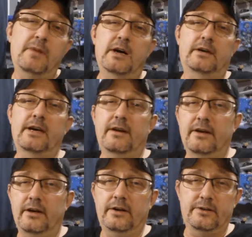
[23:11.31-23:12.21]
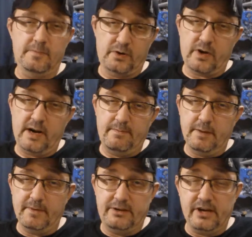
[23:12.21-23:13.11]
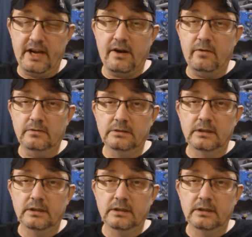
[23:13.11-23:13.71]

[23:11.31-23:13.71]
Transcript: mug down there to subscribe to my channel.